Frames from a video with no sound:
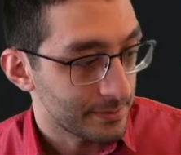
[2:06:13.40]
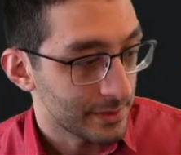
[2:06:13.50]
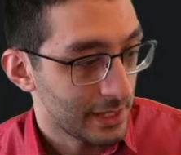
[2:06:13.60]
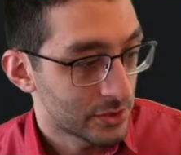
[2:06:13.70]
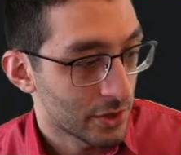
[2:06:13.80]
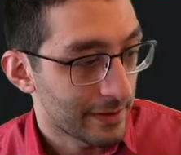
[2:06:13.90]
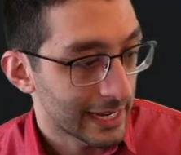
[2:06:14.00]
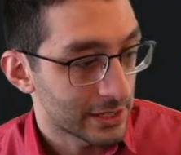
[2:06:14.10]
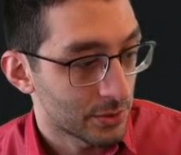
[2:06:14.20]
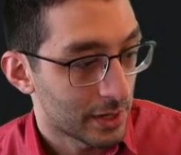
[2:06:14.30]
So if I
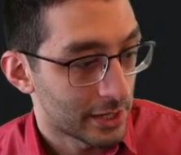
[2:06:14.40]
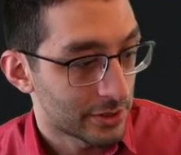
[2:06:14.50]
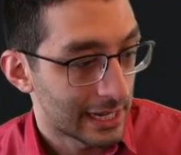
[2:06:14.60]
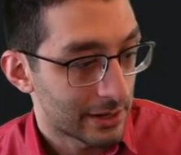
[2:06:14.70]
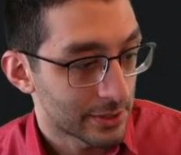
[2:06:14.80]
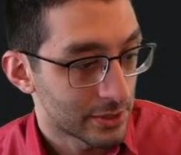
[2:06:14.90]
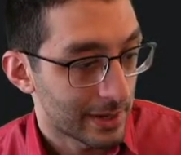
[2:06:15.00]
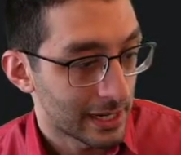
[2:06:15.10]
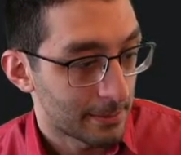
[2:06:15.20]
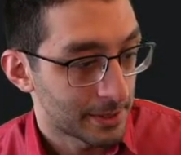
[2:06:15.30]
got to 100 hours, do I
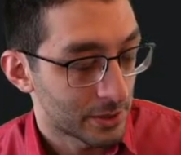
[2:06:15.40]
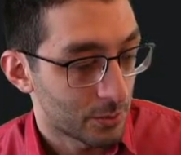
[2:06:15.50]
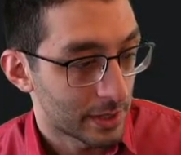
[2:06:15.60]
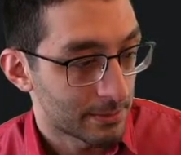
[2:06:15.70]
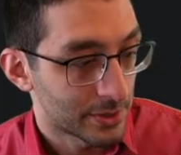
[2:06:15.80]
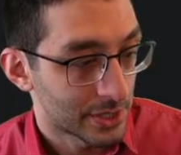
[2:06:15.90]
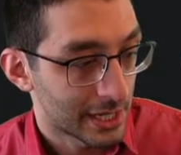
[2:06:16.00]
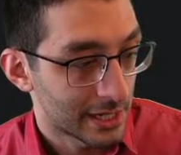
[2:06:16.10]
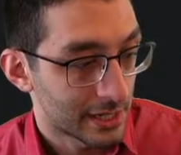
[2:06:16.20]
up it to 1%?